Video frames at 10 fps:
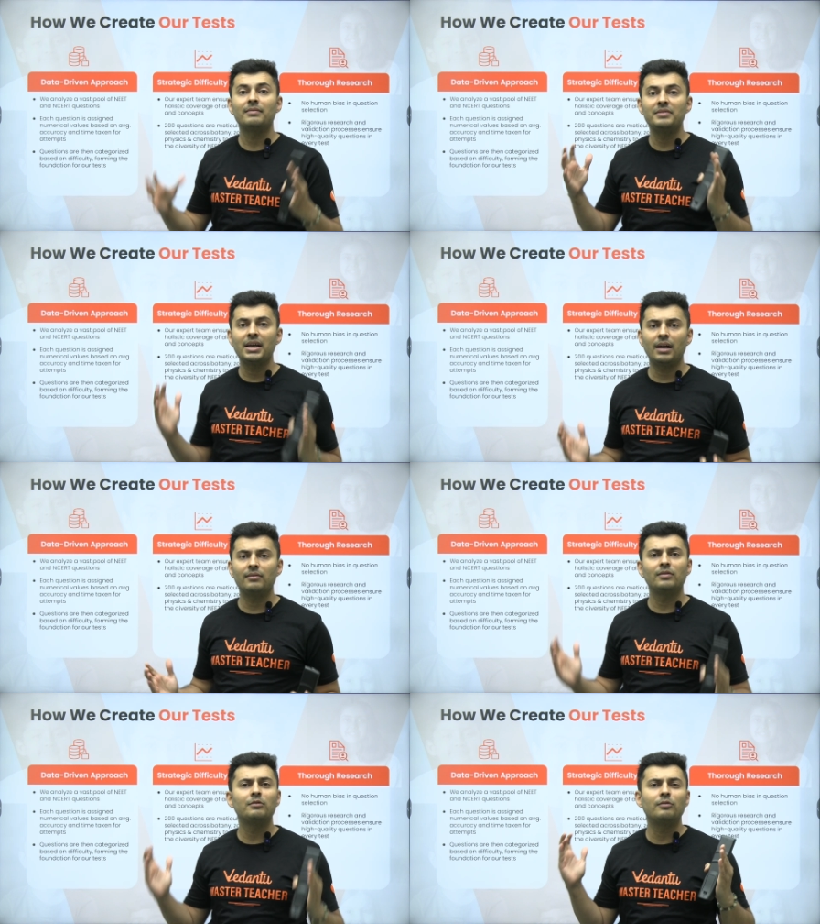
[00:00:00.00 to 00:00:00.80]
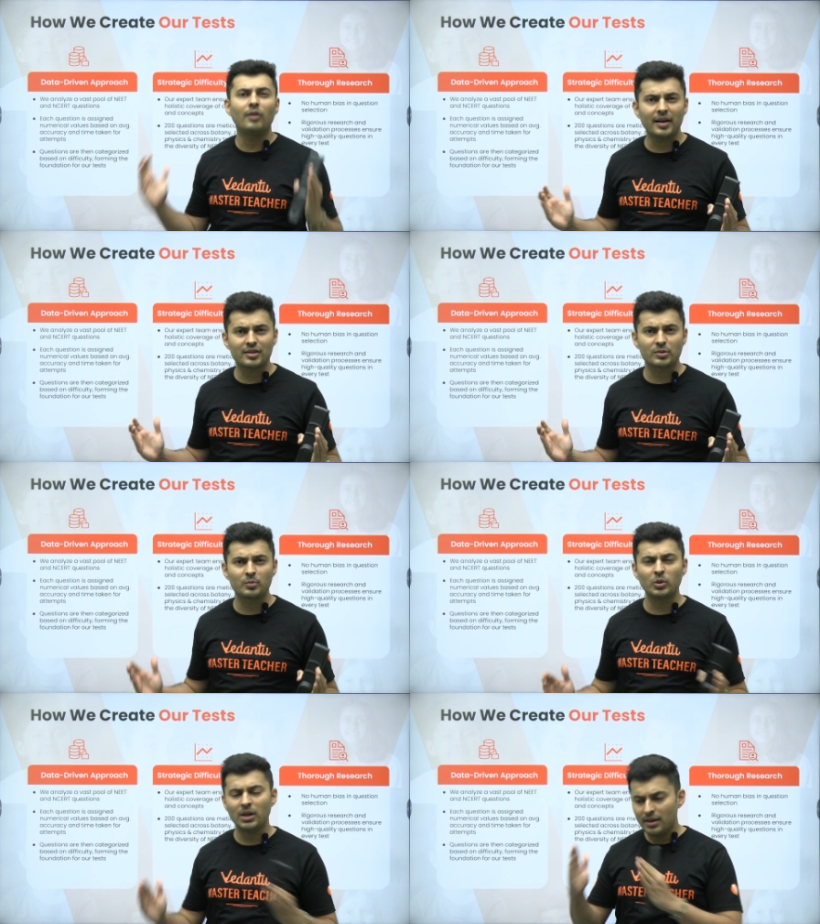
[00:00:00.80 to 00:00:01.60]
We have a vast
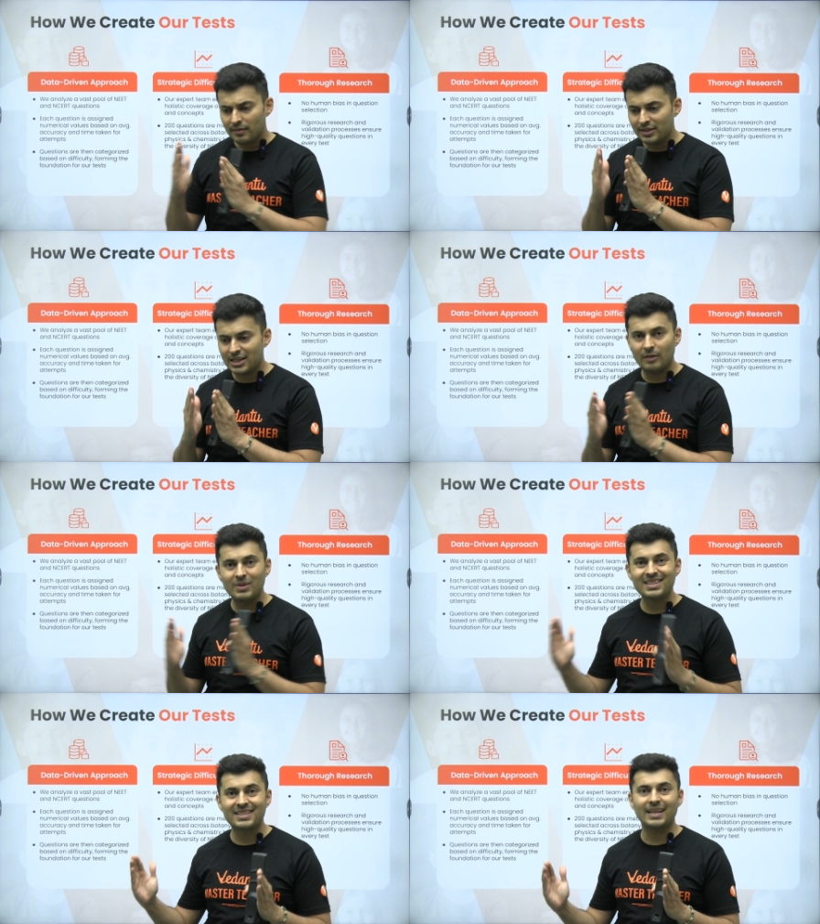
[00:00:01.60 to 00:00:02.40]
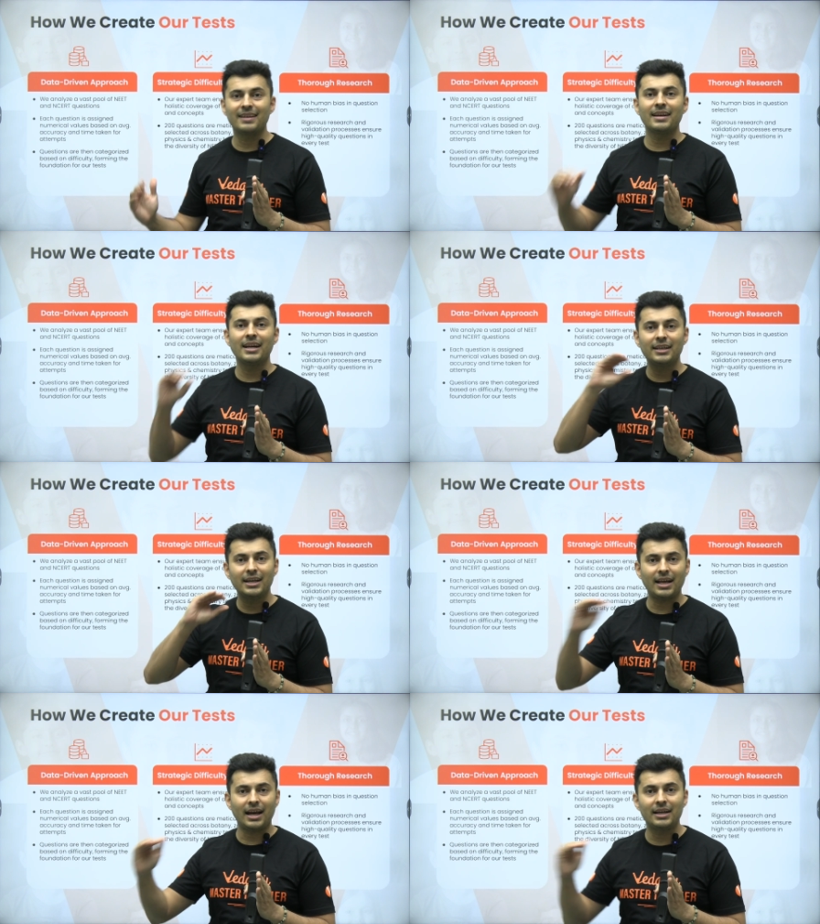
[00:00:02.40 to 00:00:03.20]
pool which have been
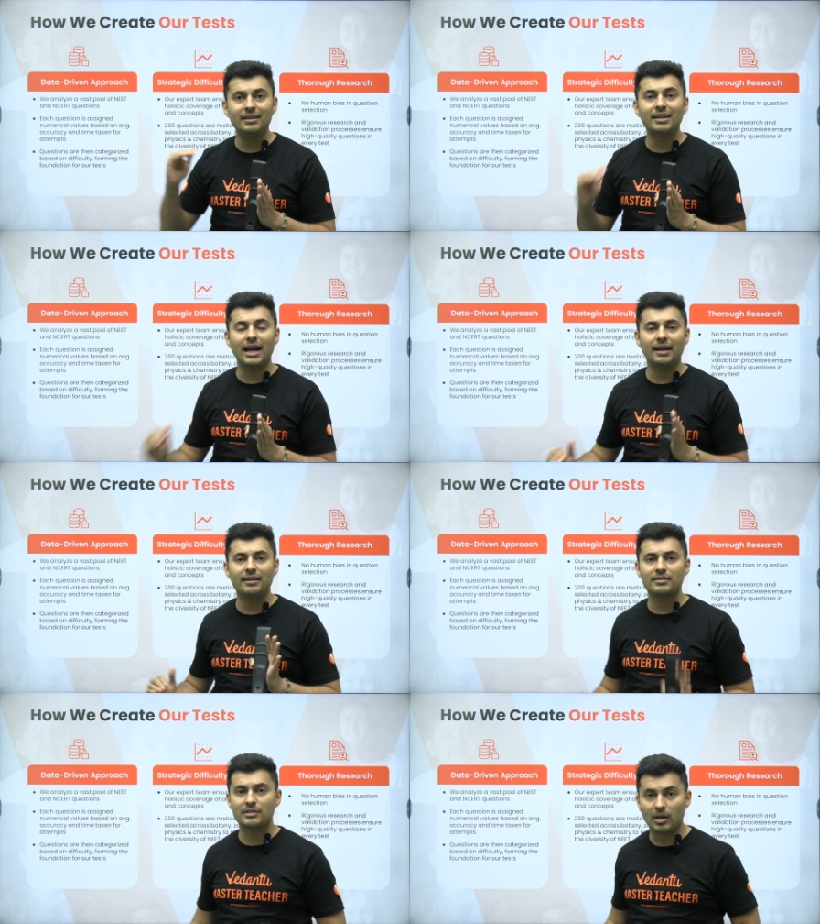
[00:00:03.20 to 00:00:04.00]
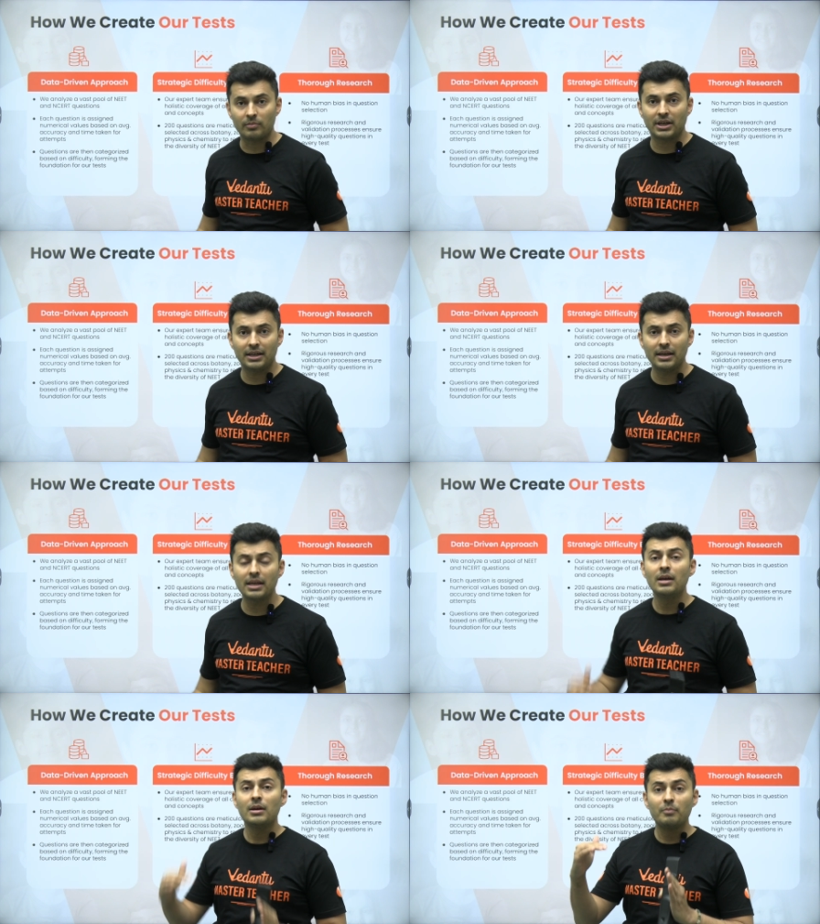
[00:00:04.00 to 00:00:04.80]
segregated and tagged separately